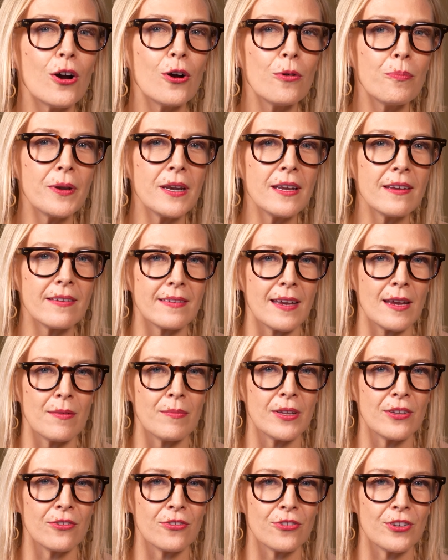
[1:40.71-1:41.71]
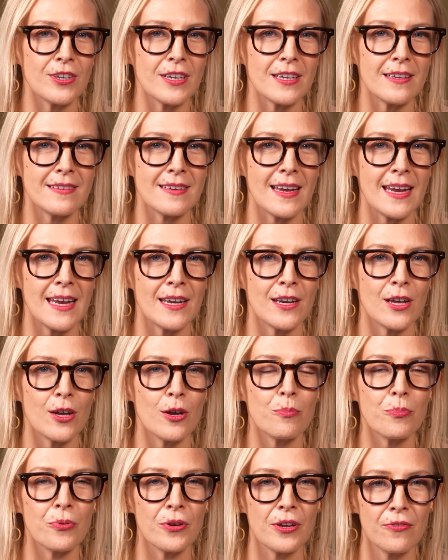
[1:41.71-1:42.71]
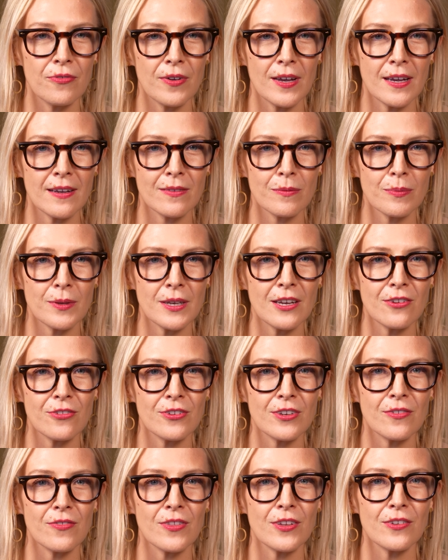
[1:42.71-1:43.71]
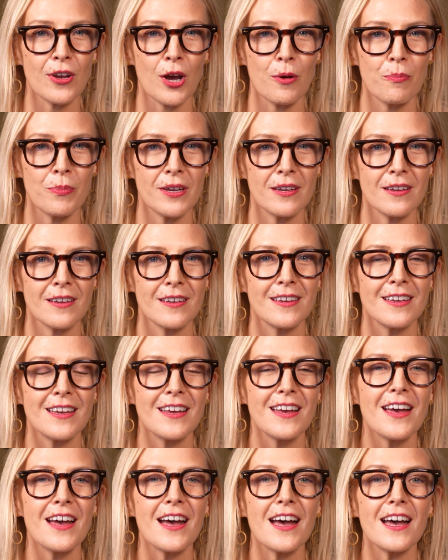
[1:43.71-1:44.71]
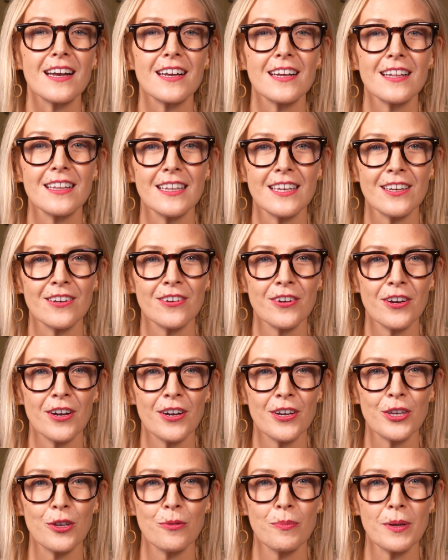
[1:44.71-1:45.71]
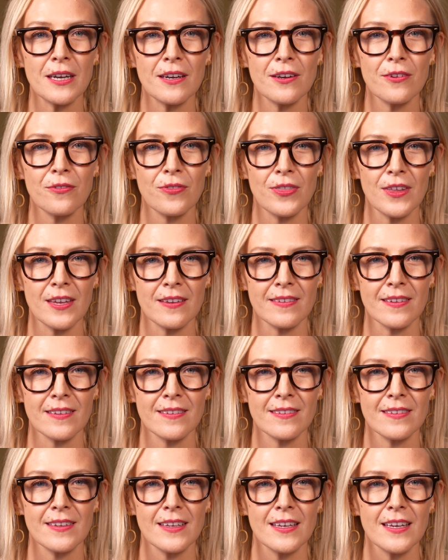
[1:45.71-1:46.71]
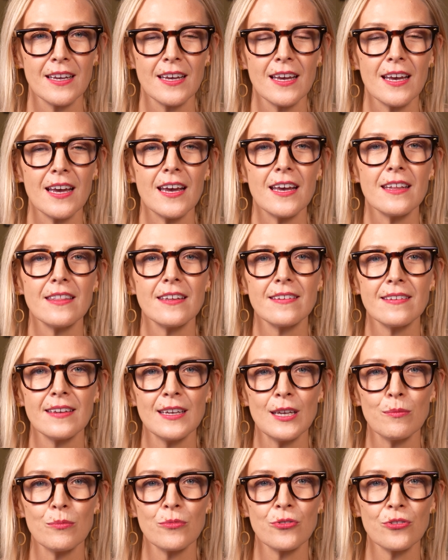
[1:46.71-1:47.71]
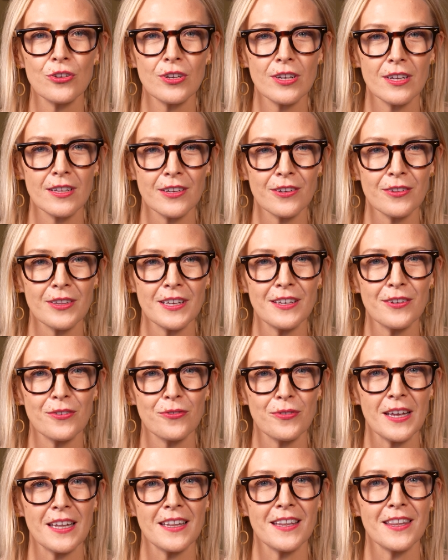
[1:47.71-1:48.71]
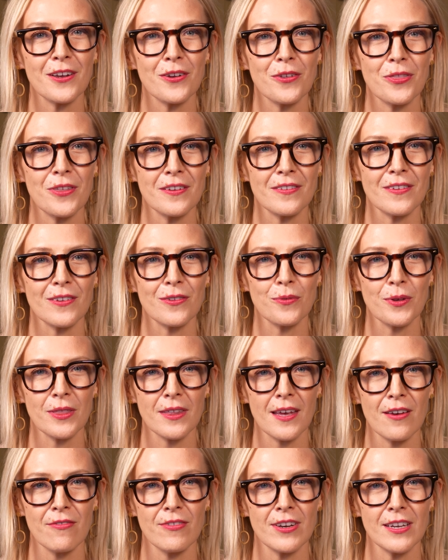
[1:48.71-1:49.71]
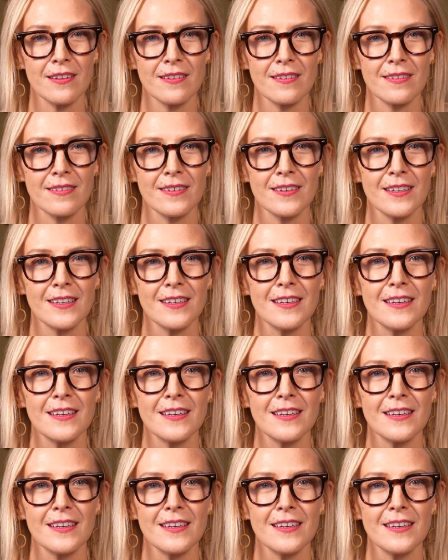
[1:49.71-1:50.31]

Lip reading: Opening statements should contain a brief explanation of the topic, a clear argumentative thesis, and the team should clearly defend their thesis with evidence.